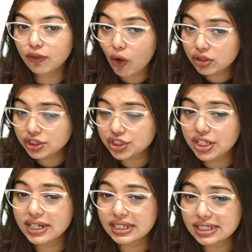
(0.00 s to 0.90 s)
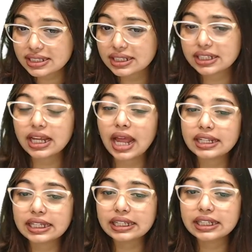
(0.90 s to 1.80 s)
oxygen necessity and
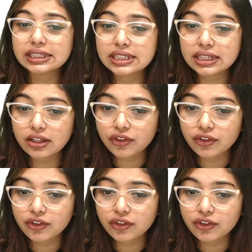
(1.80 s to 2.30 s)
increase in the